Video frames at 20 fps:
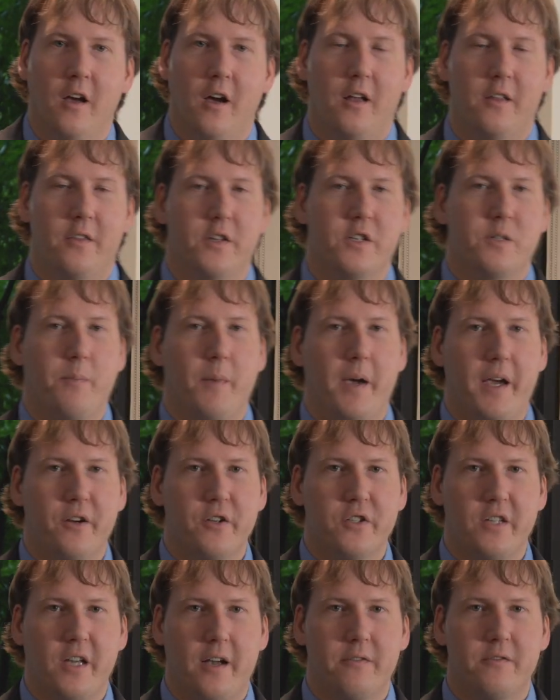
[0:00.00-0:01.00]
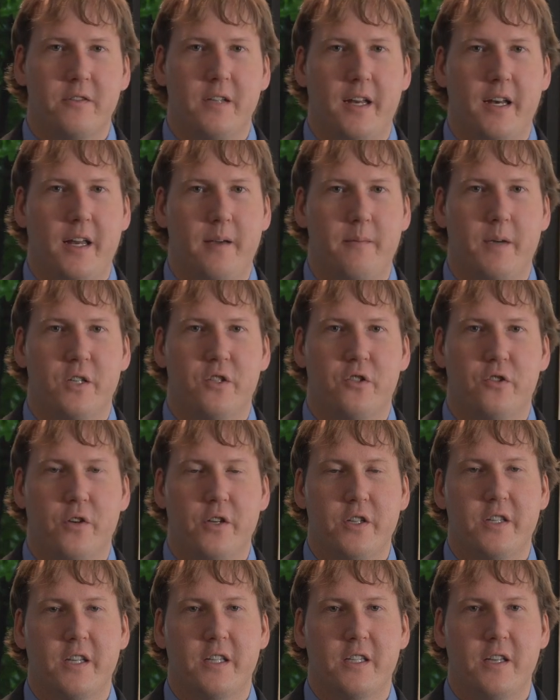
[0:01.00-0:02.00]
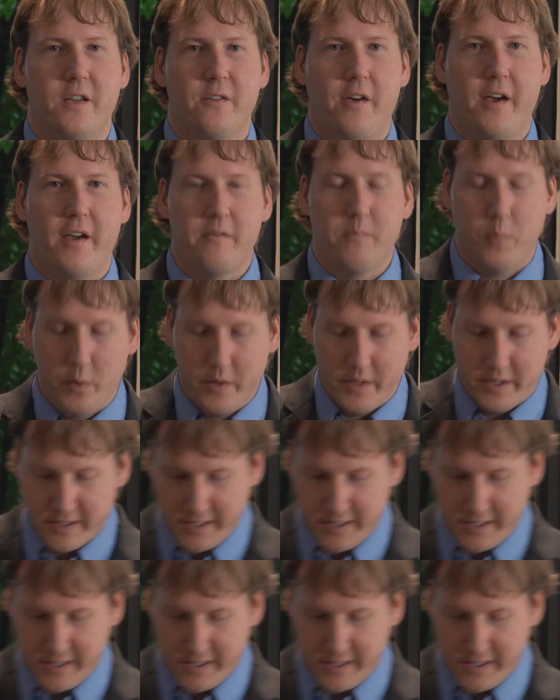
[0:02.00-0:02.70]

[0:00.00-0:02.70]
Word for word: on this Microsoft Dynamics 365 point of